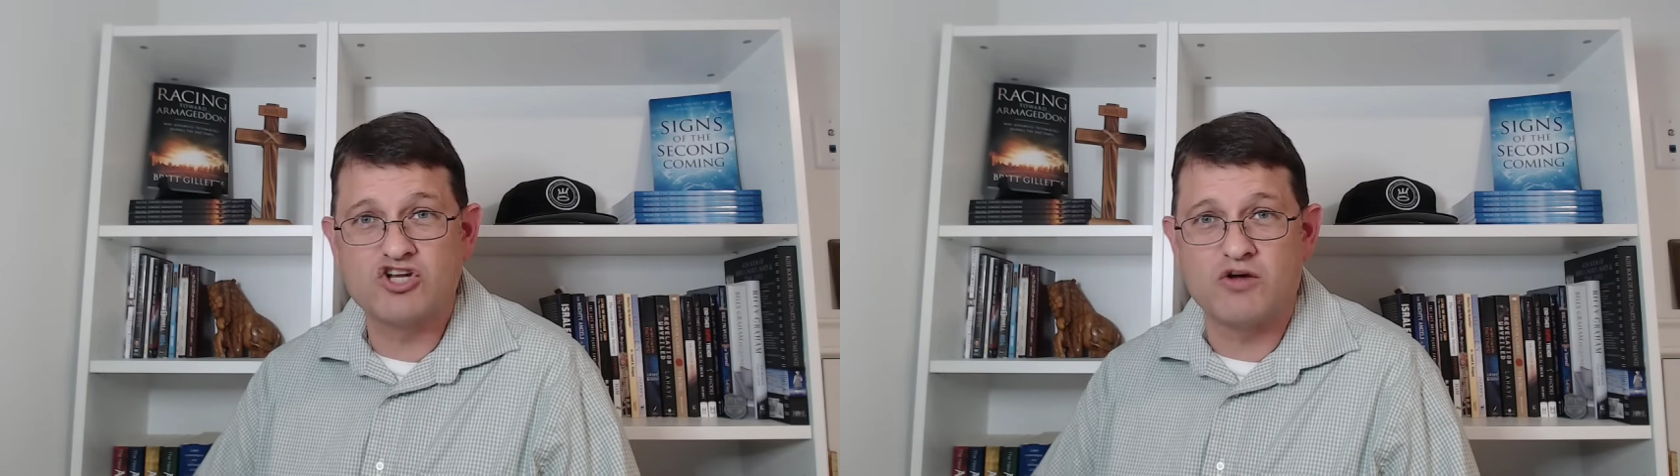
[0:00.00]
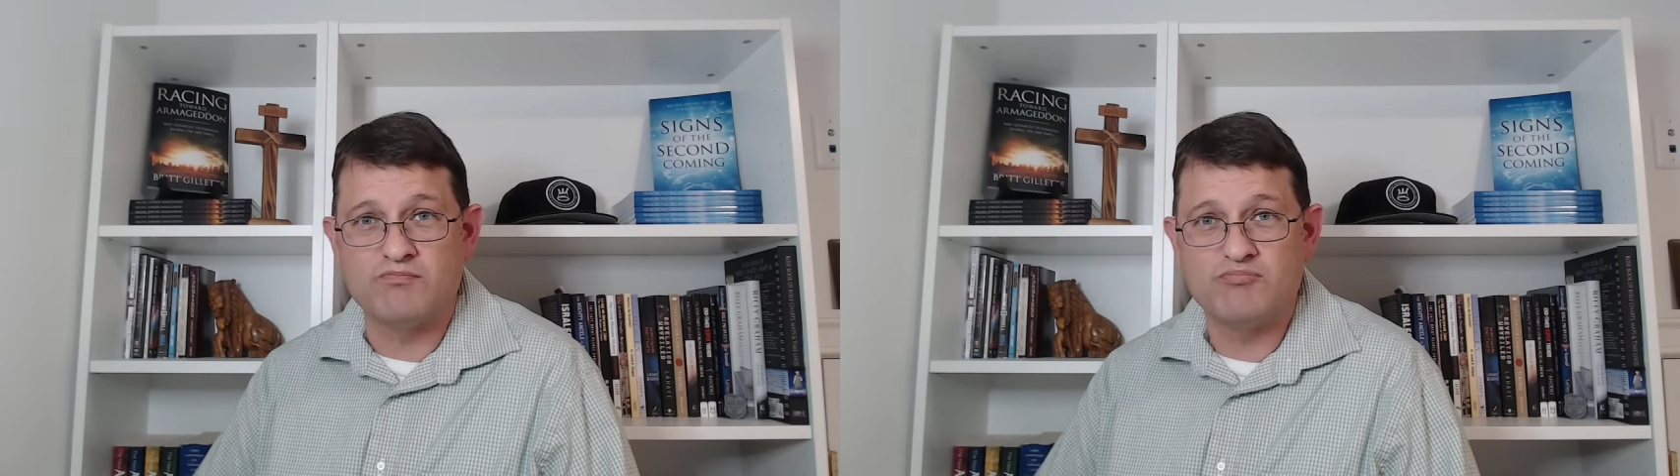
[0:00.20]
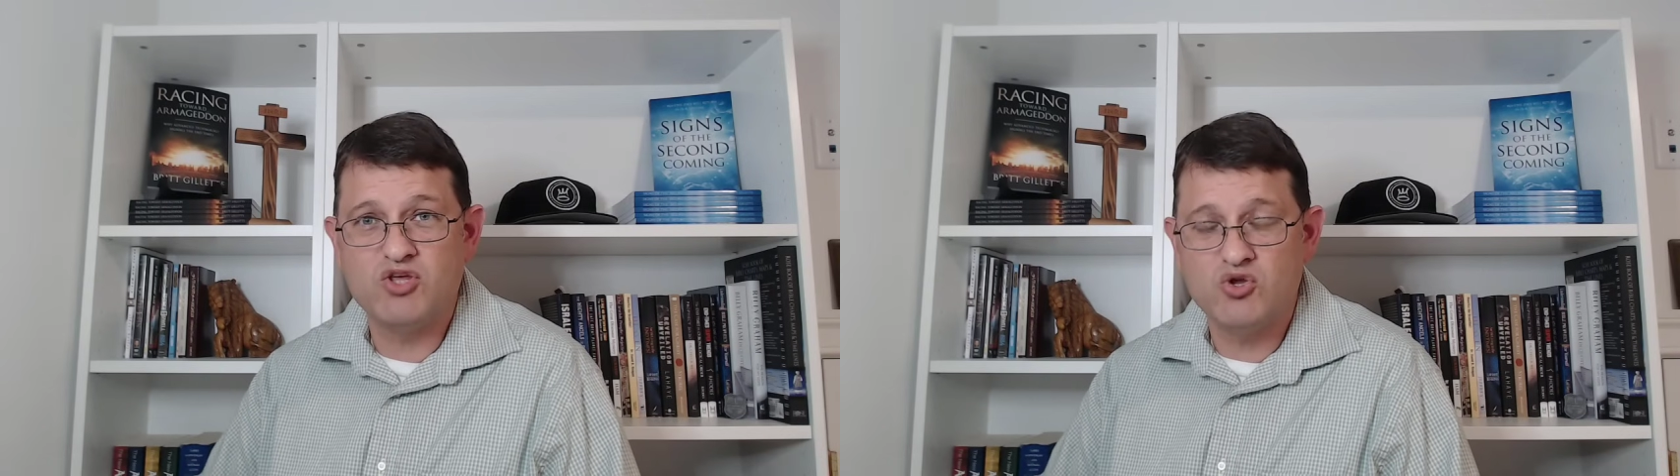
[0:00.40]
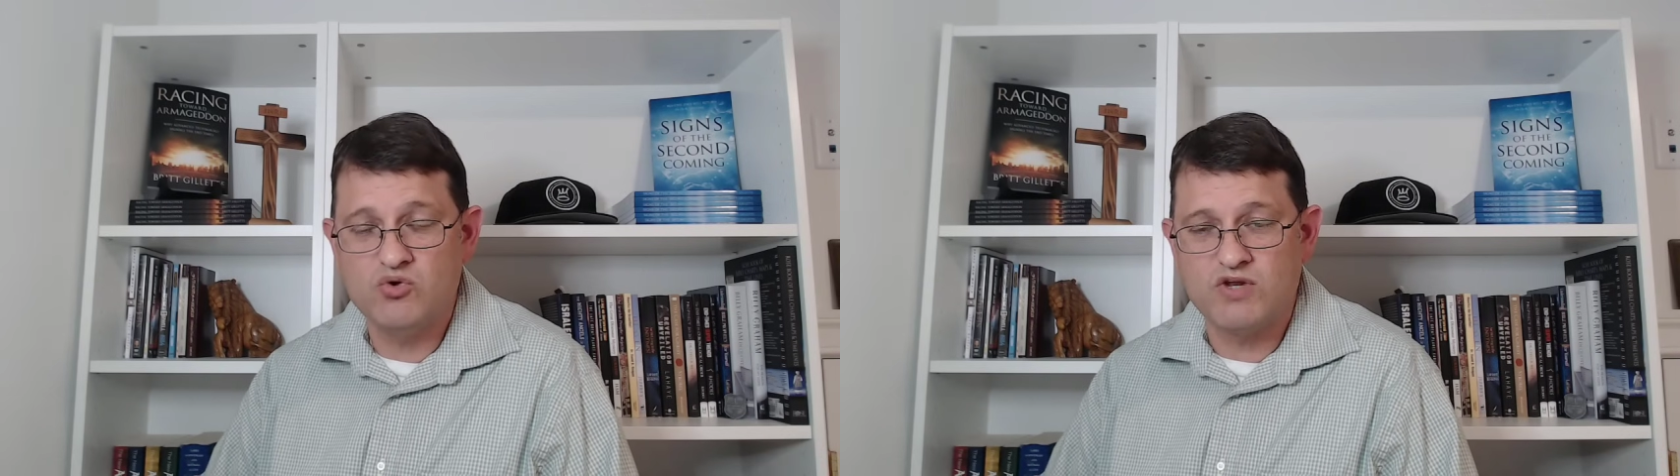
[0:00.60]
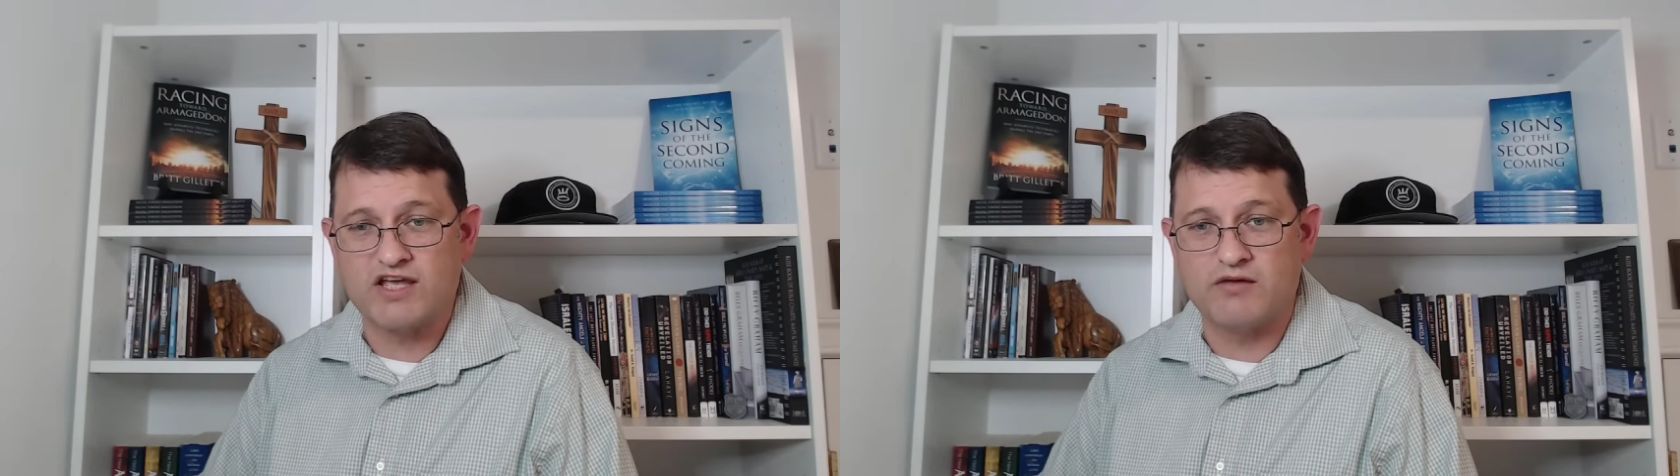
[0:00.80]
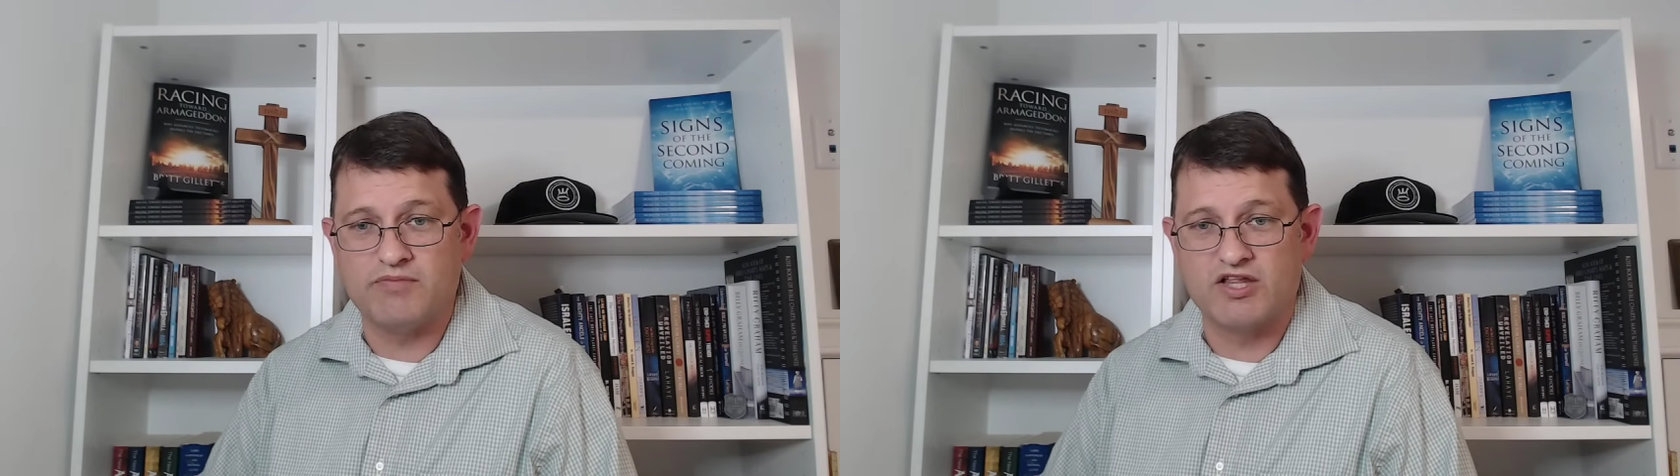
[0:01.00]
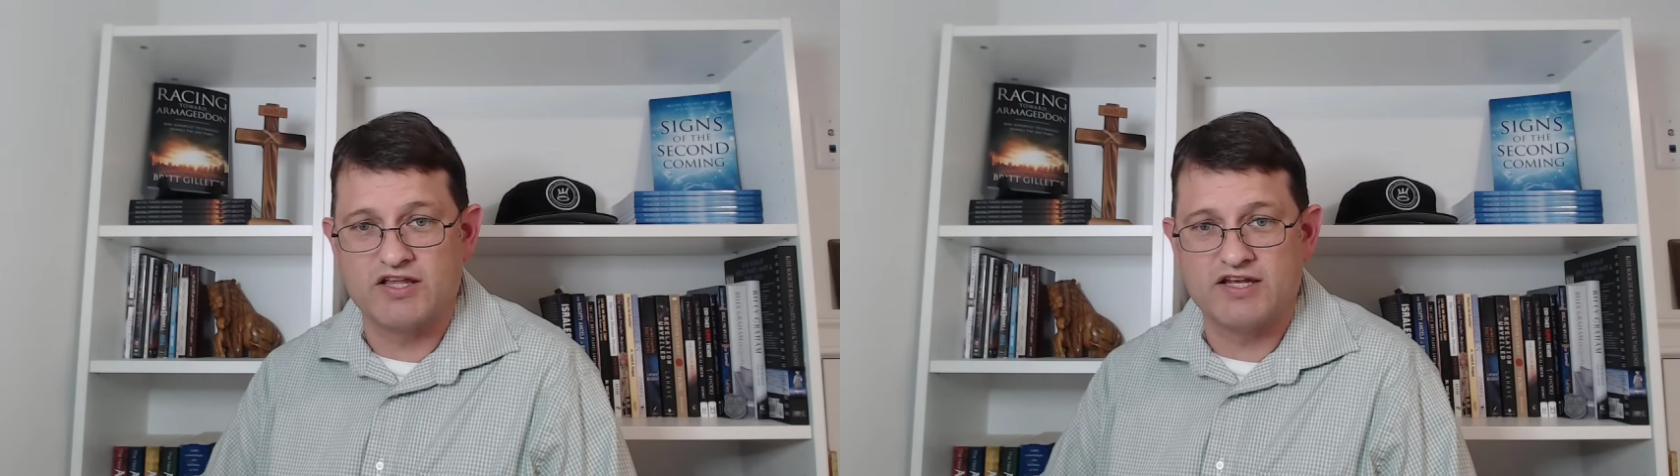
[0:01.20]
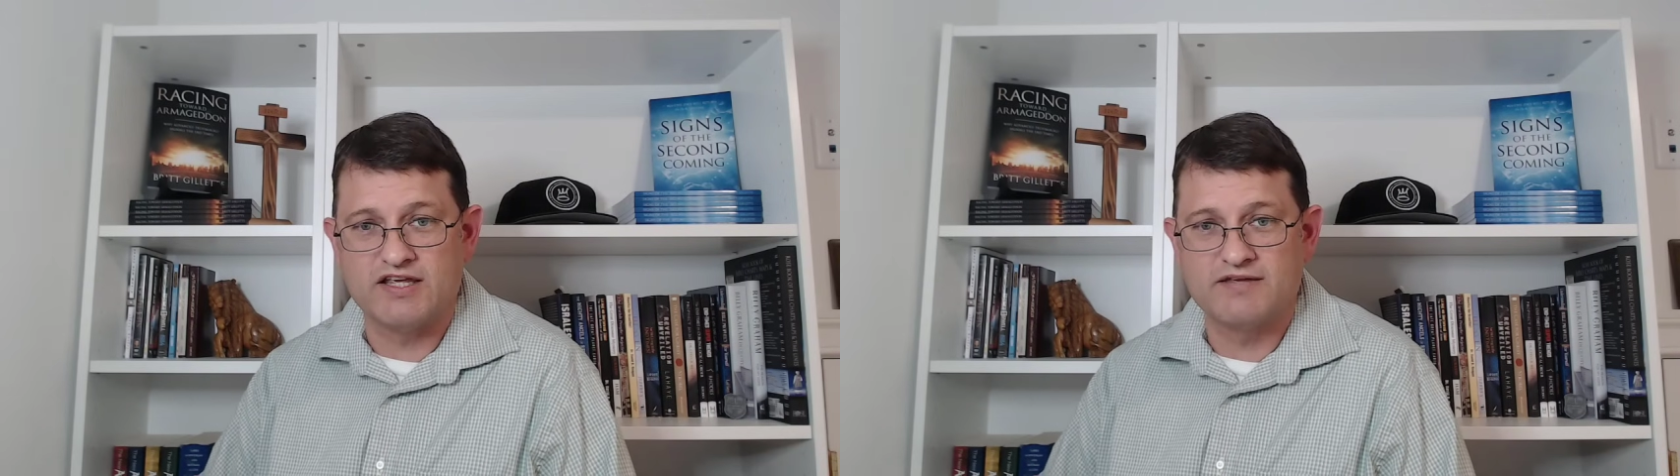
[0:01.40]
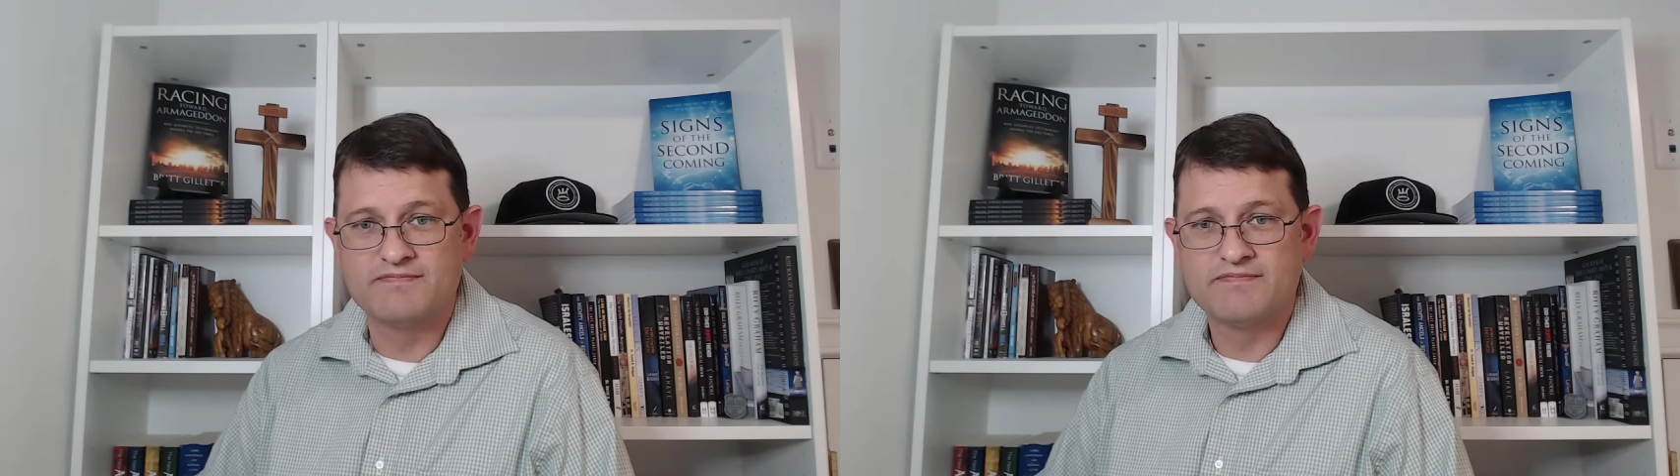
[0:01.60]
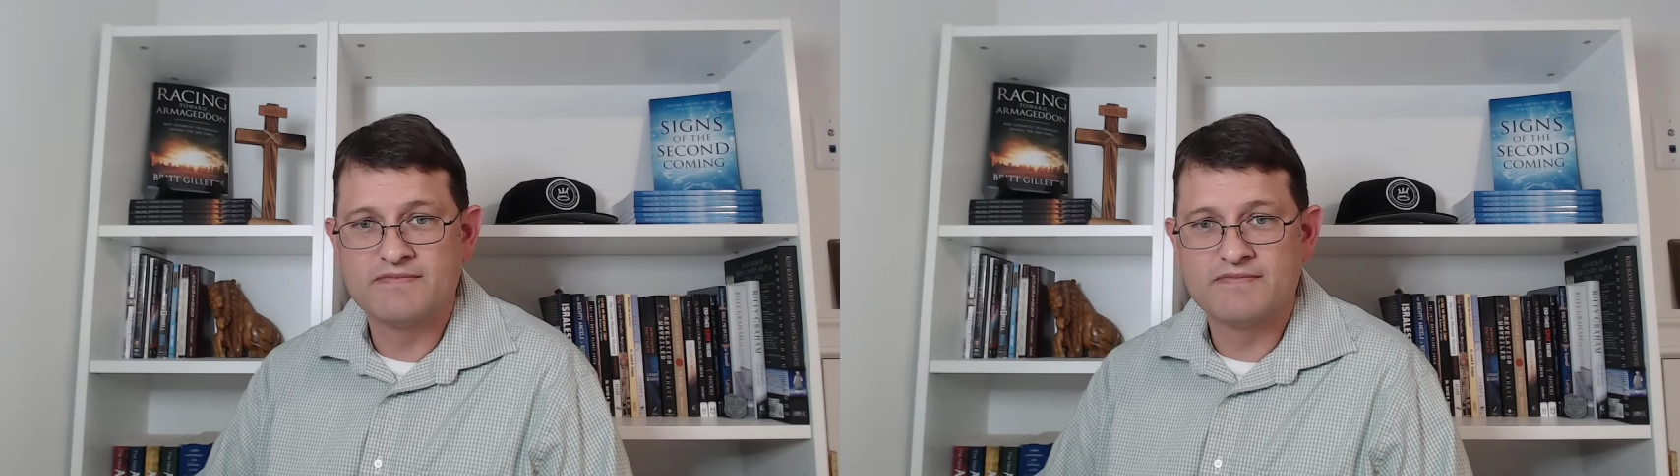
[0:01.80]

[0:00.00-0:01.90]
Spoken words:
computing ability.